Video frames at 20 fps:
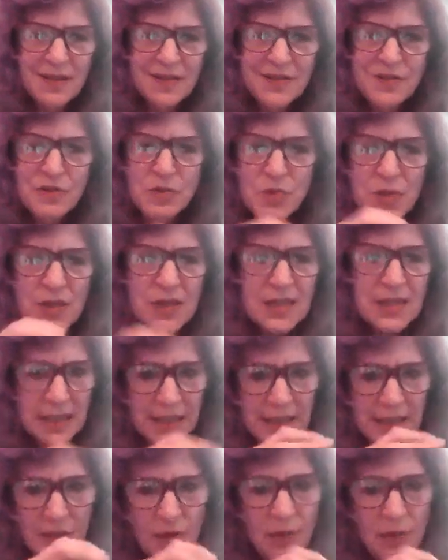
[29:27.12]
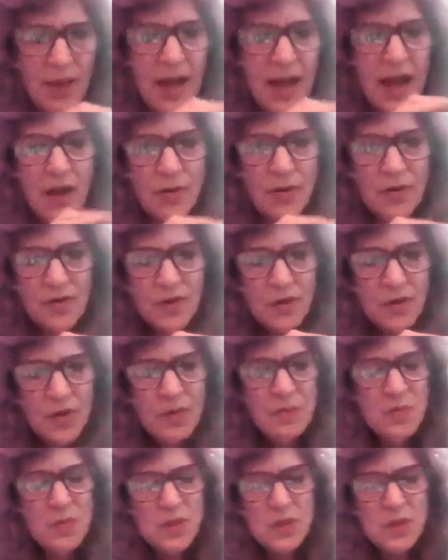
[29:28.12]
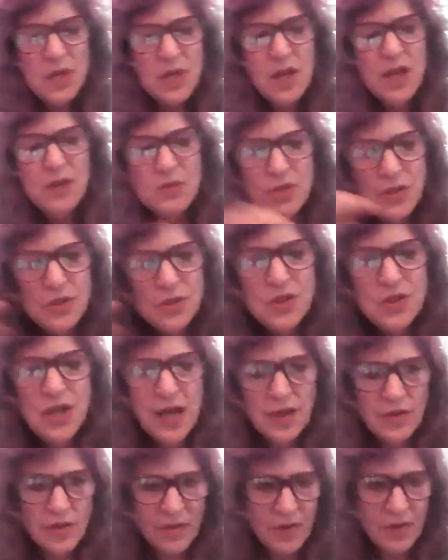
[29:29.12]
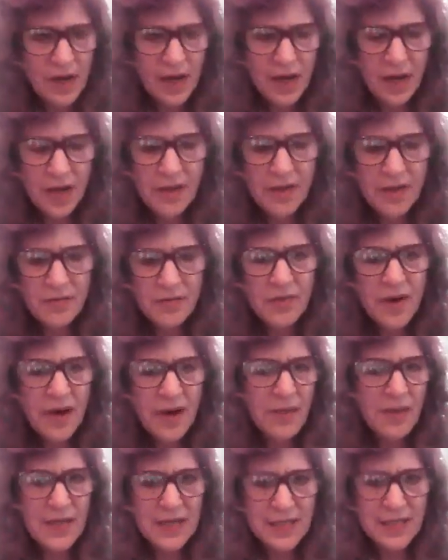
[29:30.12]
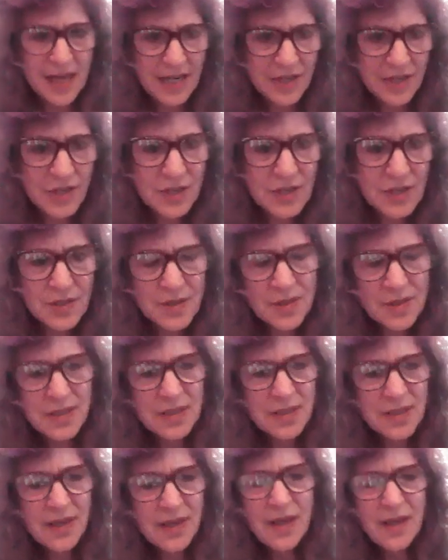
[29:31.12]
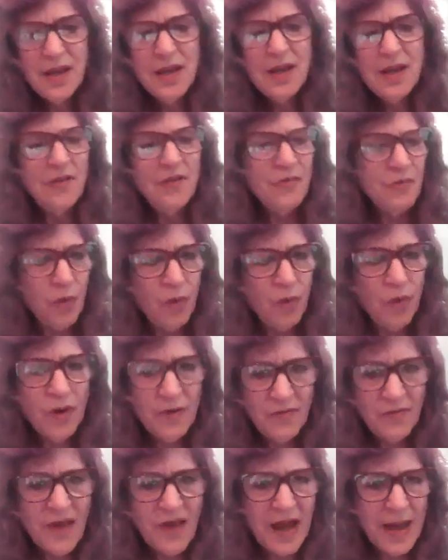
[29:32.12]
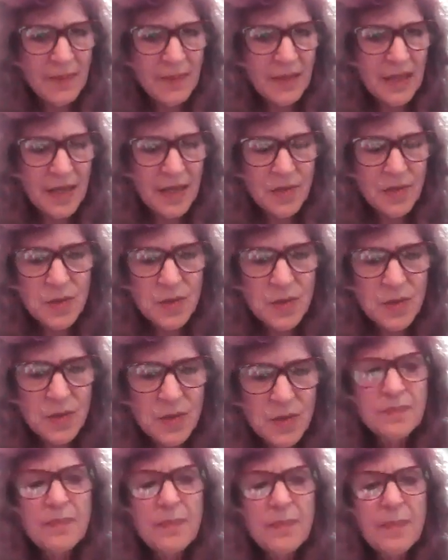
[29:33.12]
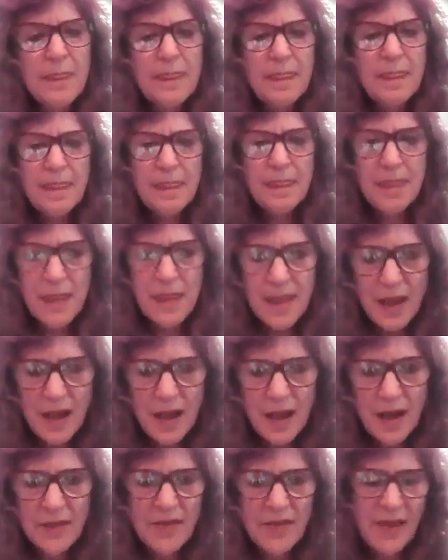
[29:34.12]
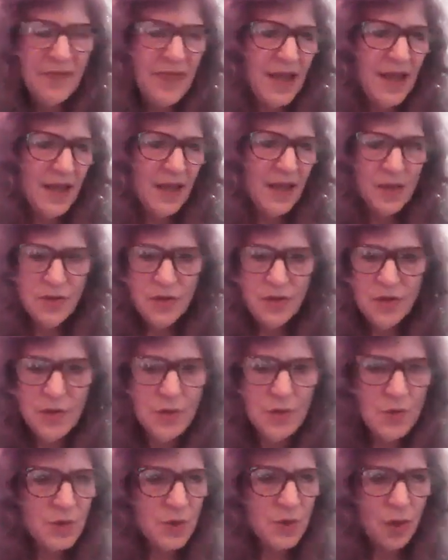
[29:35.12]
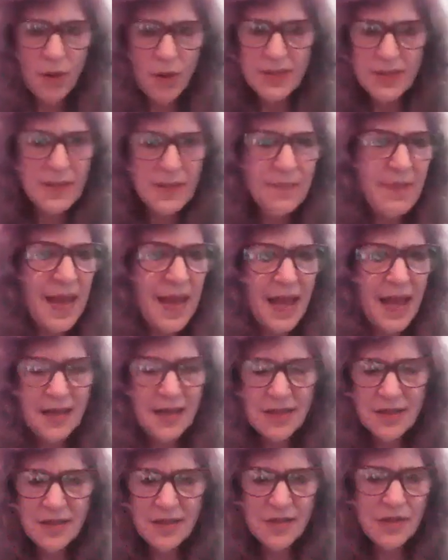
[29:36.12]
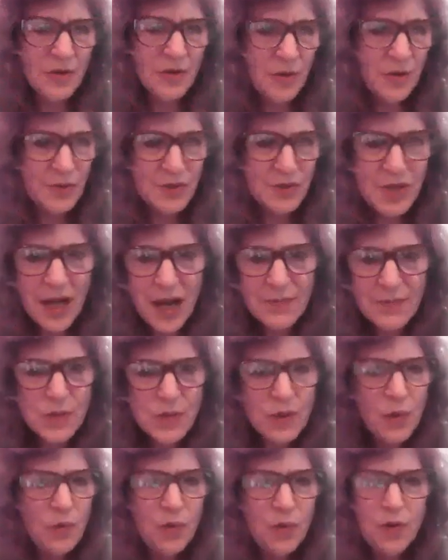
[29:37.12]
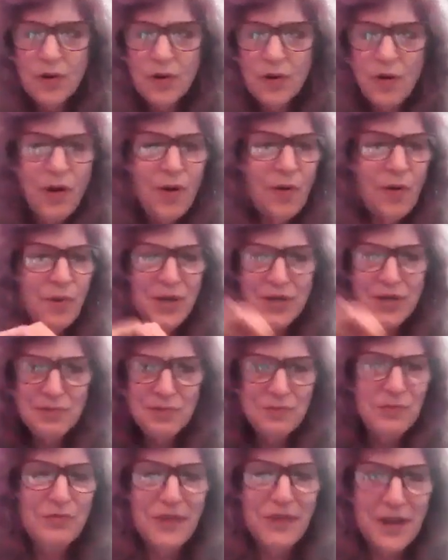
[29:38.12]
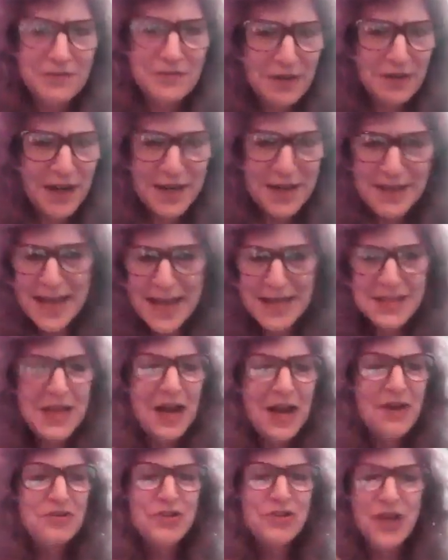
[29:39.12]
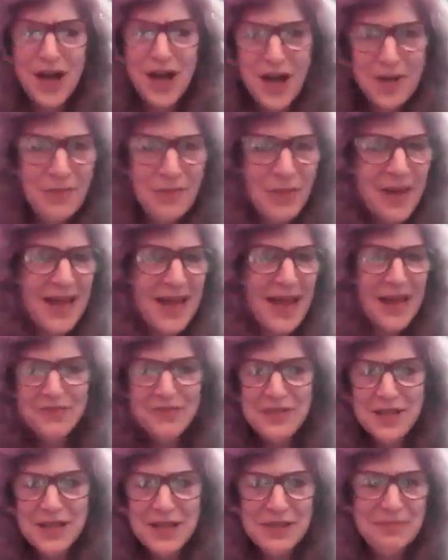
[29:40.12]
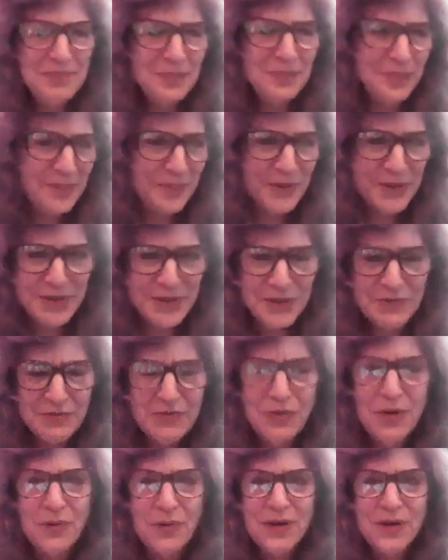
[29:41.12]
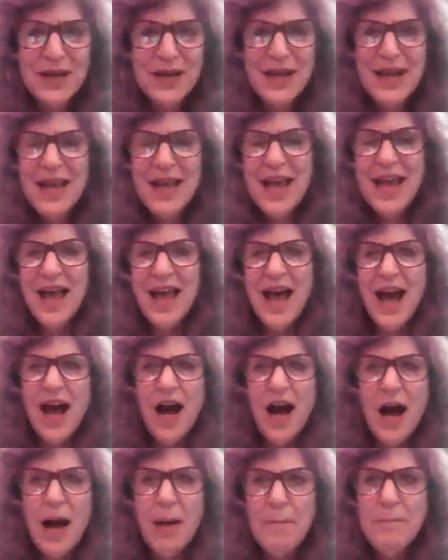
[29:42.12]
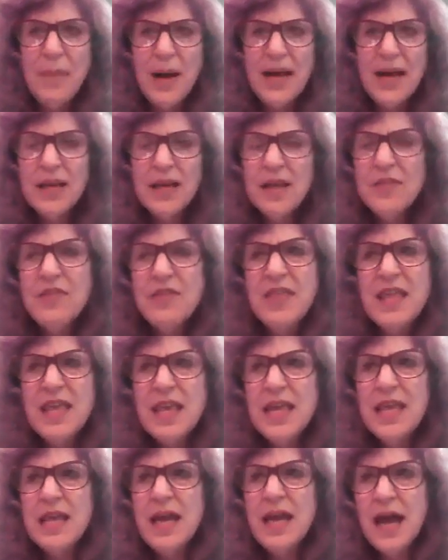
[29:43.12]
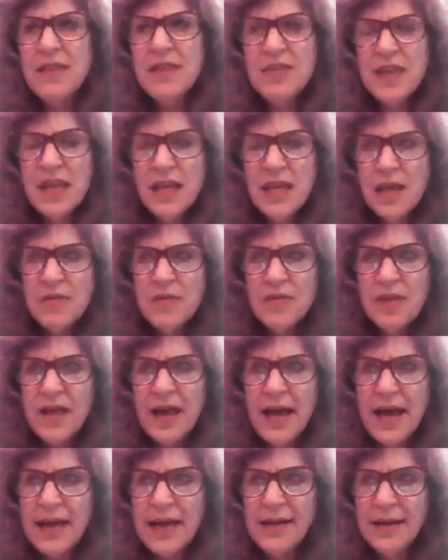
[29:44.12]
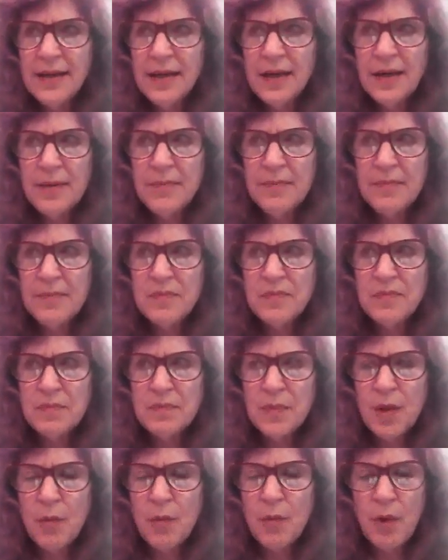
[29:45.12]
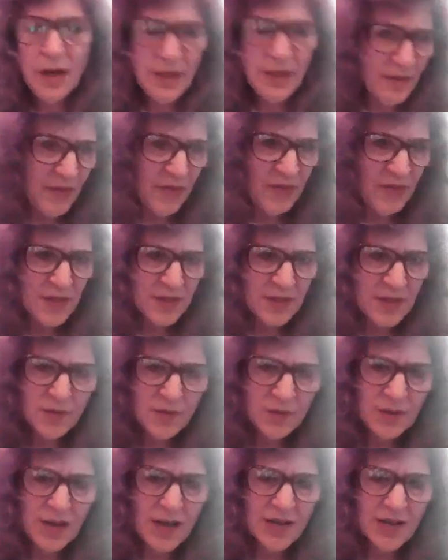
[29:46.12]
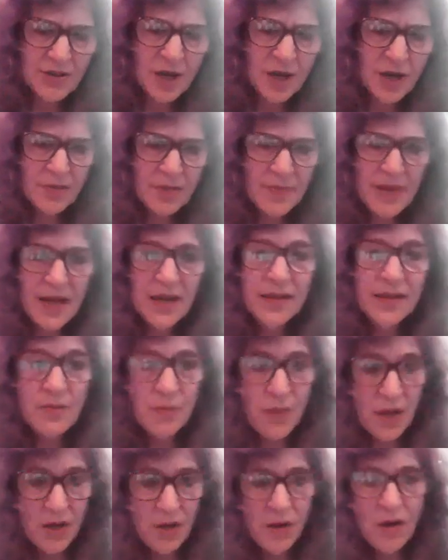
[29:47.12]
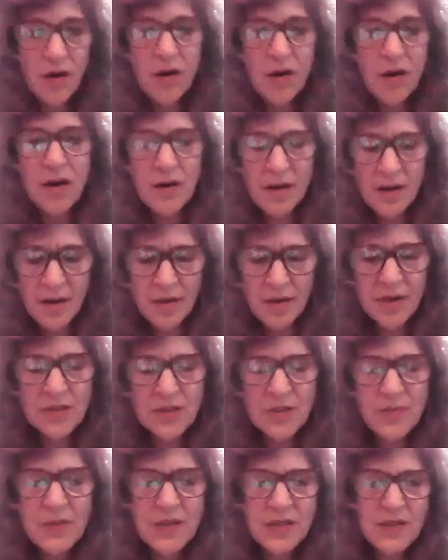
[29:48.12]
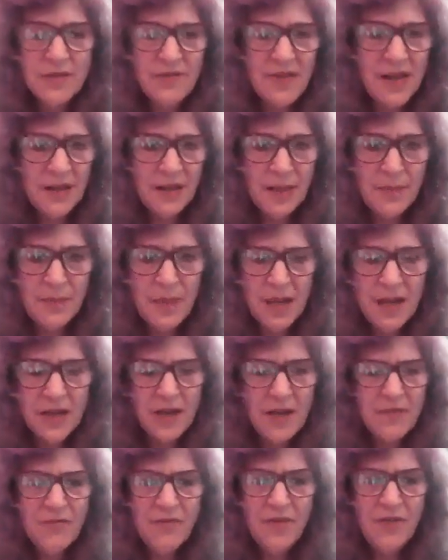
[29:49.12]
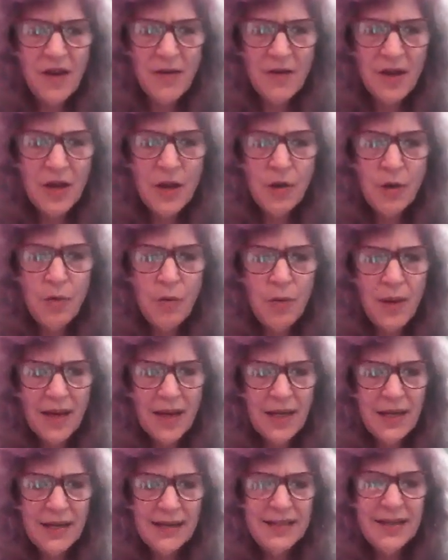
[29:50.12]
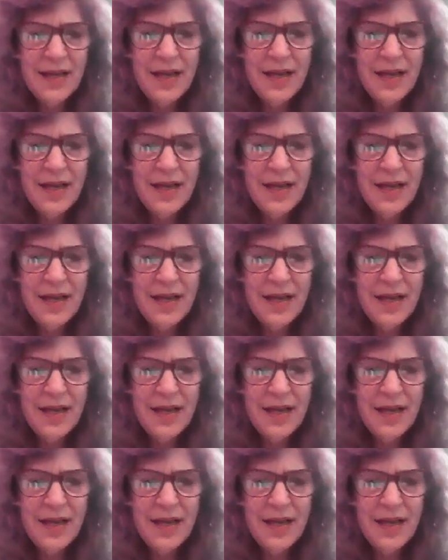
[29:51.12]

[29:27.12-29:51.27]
uses clinical algorithms to generate recommendations for families that they can use on demand in their own time. So we're always moving, right? That's our job. We have to keep pushing forward. But I think that one of the things that you and I talked about, and we are going to be developing a very quick